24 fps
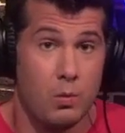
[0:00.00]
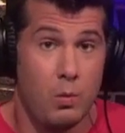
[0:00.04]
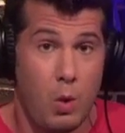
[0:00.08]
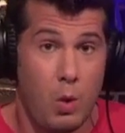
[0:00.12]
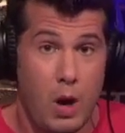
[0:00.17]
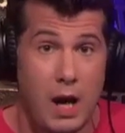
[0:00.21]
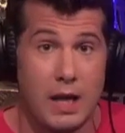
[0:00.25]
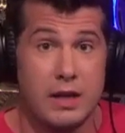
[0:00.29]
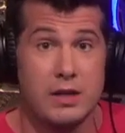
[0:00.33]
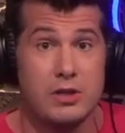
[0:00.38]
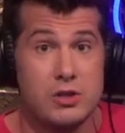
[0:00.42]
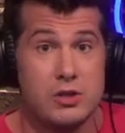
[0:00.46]

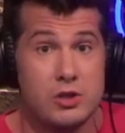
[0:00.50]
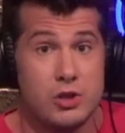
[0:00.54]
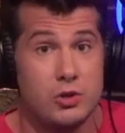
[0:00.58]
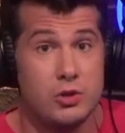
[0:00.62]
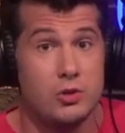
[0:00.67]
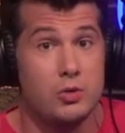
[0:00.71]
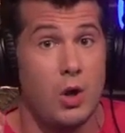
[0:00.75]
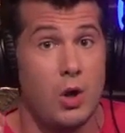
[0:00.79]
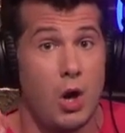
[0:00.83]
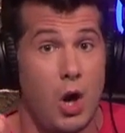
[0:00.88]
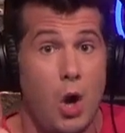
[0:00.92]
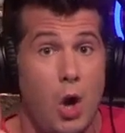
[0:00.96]
one
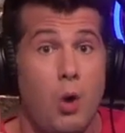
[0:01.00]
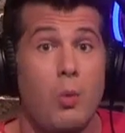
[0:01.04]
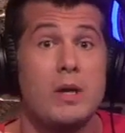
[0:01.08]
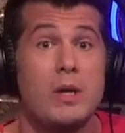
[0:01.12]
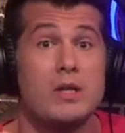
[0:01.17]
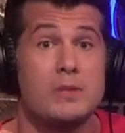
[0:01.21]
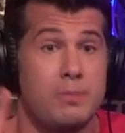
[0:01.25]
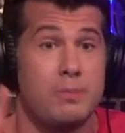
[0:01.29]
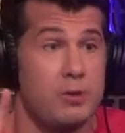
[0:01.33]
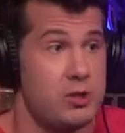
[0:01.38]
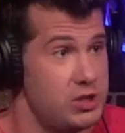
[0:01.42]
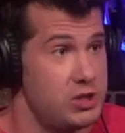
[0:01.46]
to
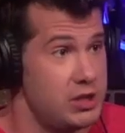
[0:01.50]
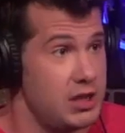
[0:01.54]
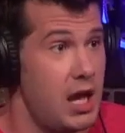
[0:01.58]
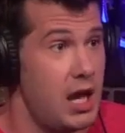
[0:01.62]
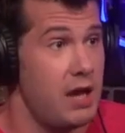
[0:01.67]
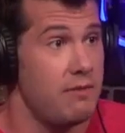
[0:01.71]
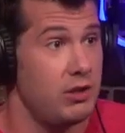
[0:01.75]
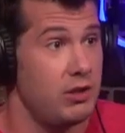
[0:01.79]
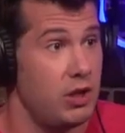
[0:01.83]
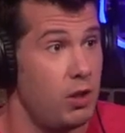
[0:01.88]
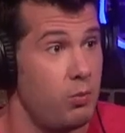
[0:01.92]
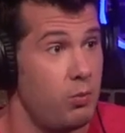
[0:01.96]
always push the
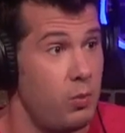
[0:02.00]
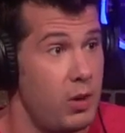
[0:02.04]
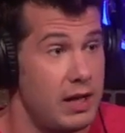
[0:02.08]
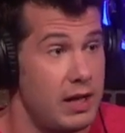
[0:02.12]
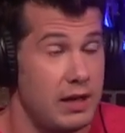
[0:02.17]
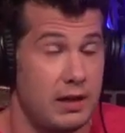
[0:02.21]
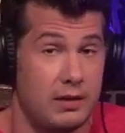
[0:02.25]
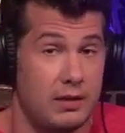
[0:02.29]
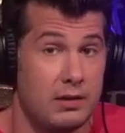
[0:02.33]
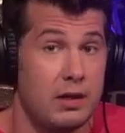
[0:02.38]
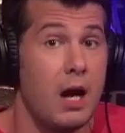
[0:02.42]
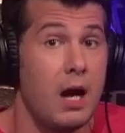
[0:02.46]
envelope when
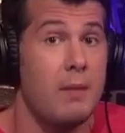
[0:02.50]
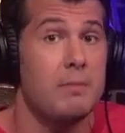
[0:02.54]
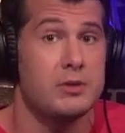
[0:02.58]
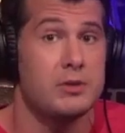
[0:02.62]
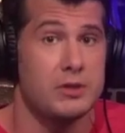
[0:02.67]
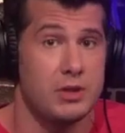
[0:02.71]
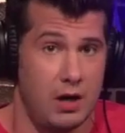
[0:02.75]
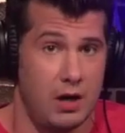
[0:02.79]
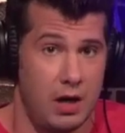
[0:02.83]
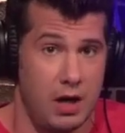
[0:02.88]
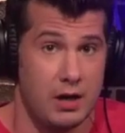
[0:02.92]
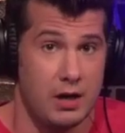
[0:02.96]
it
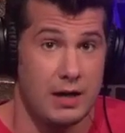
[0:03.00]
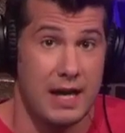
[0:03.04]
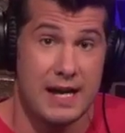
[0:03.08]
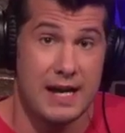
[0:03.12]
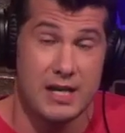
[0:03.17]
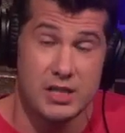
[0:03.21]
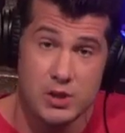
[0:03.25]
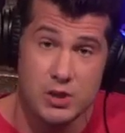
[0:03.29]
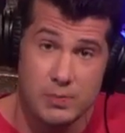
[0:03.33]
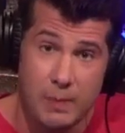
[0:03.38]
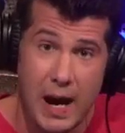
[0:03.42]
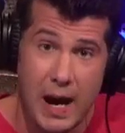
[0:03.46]
comes to art,
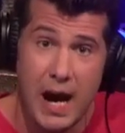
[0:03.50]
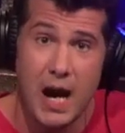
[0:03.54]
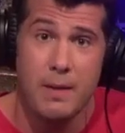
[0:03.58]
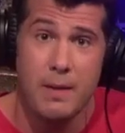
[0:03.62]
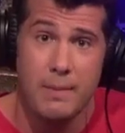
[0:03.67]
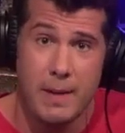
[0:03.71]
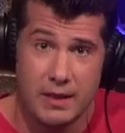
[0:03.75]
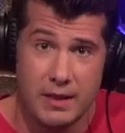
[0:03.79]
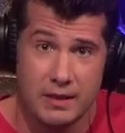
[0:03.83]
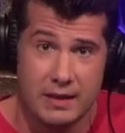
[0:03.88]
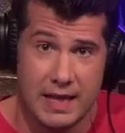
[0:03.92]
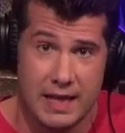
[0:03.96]
and
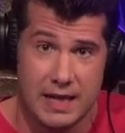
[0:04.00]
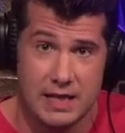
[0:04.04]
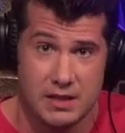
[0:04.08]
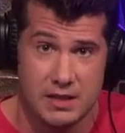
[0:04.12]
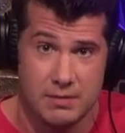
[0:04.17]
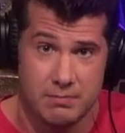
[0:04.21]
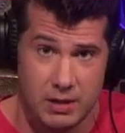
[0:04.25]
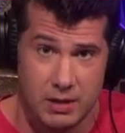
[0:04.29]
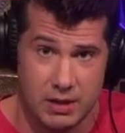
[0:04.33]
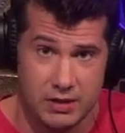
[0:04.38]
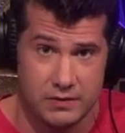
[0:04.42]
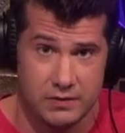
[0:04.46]
inspired by the ladies
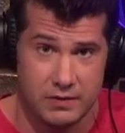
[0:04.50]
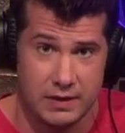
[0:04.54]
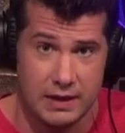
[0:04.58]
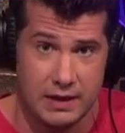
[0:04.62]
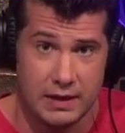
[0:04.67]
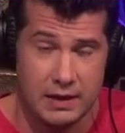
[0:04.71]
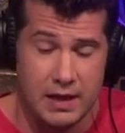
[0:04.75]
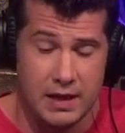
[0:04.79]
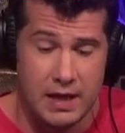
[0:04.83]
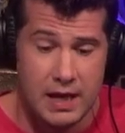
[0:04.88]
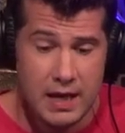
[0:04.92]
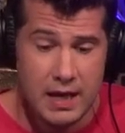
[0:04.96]
at
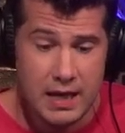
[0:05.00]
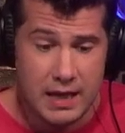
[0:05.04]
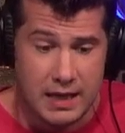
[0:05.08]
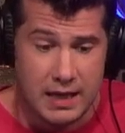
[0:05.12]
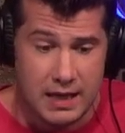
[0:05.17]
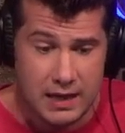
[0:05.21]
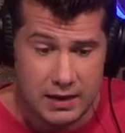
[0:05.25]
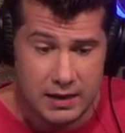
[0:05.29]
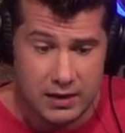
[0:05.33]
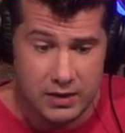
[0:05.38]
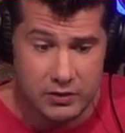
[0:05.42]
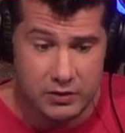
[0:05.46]
BuzzFeed,
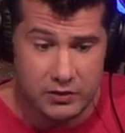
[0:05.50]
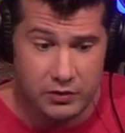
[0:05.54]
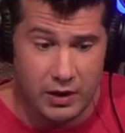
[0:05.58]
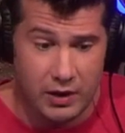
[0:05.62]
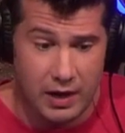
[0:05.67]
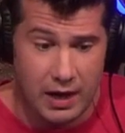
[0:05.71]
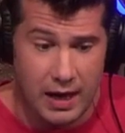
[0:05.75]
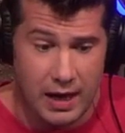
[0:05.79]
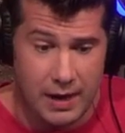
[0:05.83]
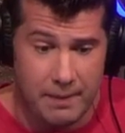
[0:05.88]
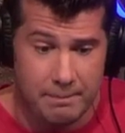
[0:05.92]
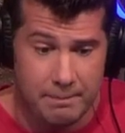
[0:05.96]
he is
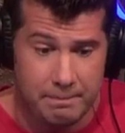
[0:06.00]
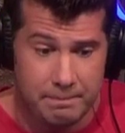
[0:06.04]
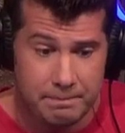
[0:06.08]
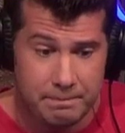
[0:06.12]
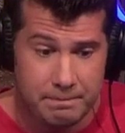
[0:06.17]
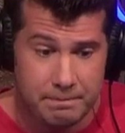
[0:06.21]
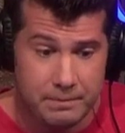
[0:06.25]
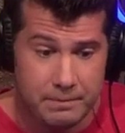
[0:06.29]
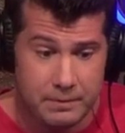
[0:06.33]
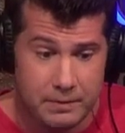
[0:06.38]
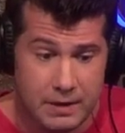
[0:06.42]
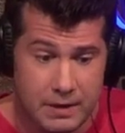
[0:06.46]

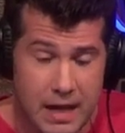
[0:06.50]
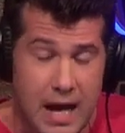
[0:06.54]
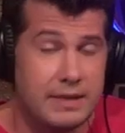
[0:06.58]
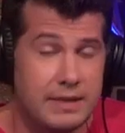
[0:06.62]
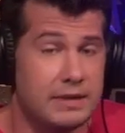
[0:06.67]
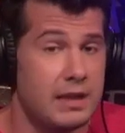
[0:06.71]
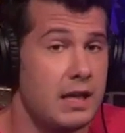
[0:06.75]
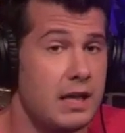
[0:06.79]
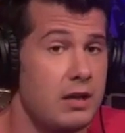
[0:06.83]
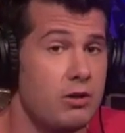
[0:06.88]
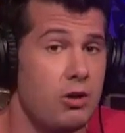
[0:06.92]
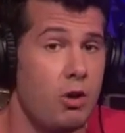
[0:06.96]

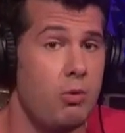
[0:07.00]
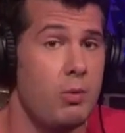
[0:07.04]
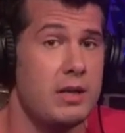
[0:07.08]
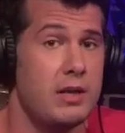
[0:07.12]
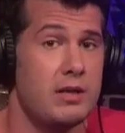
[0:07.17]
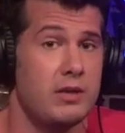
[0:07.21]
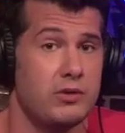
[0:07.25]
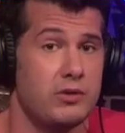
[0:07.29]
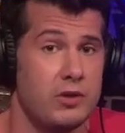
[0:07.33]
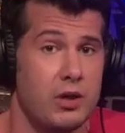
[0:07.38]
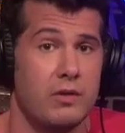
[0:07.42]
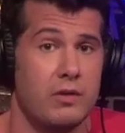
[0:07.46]
not the hero
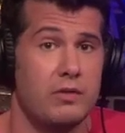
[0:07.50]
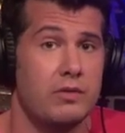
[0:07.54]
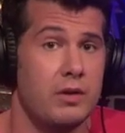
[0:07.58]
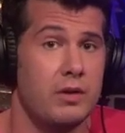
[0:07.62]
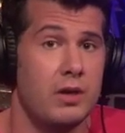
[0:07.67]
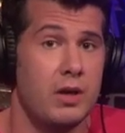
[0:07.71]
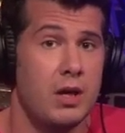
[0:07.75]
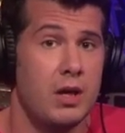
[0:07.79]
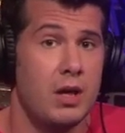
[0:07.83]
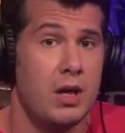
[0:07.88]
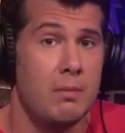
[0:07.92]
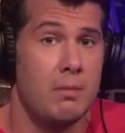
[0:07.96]
we deserve,
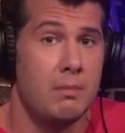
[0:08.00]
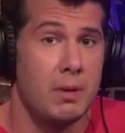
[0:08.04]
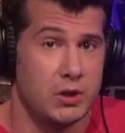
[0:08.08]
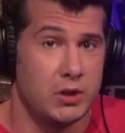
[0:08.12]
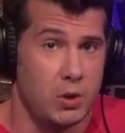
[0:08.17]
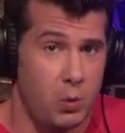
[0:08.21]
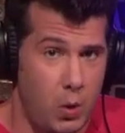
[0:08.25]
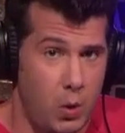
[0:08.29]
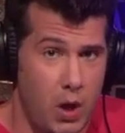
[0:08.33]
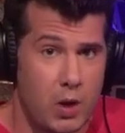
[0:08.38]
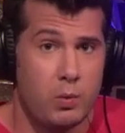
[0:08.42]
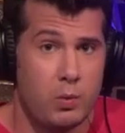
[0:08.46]

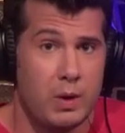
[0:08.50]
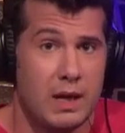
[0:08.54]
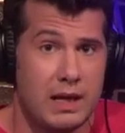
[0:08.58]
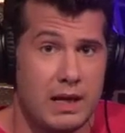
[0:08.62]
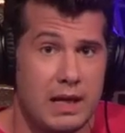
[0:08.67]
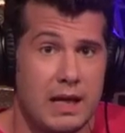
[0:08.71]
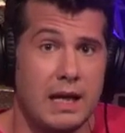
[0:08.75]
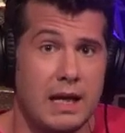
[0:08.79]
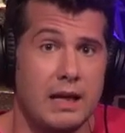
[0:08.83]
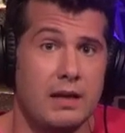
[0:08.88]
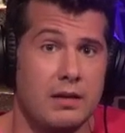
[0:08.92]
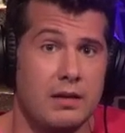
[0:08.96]
but the one we
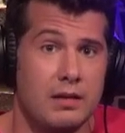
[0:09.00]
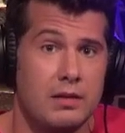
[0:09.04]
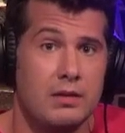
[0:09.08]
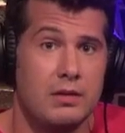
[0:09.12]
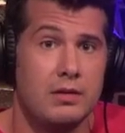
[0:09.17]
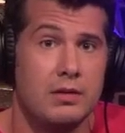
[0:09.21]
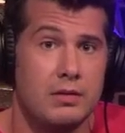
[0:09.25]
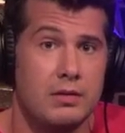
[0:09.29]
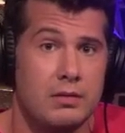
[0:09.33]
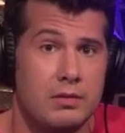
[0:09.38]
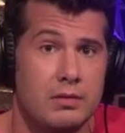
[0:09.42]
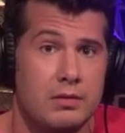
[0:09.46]
need.
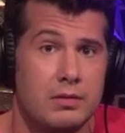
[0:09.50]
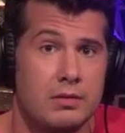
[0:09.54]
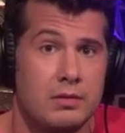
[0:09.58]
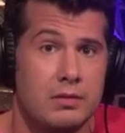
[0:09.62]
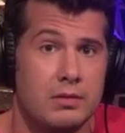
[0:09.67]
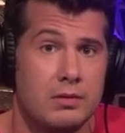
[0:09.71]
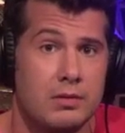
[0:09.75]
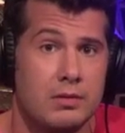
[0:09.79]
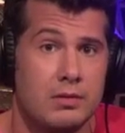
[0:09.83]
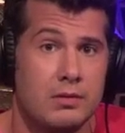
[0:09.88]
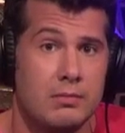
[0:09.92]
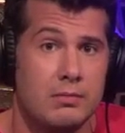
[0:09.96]

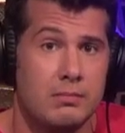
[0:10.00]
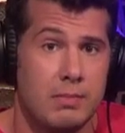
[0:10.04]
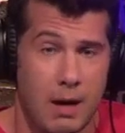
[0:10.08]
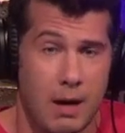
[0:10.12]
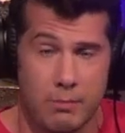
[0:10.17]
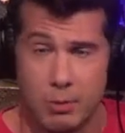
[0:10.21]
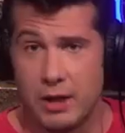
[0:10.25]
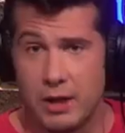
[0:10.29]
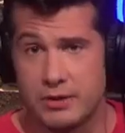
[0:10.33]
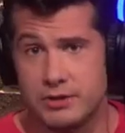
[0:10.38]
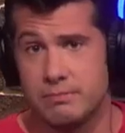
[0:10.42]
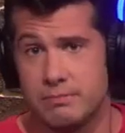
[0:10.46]

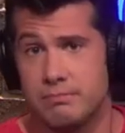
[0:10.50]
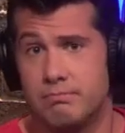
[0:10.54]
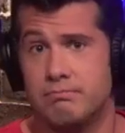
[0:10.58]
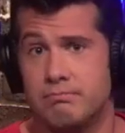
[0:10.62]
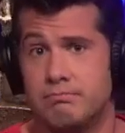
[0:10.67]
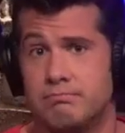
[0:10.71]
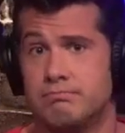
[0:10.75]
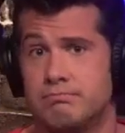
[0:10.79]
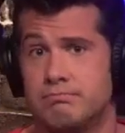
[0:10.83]
Bob Ross.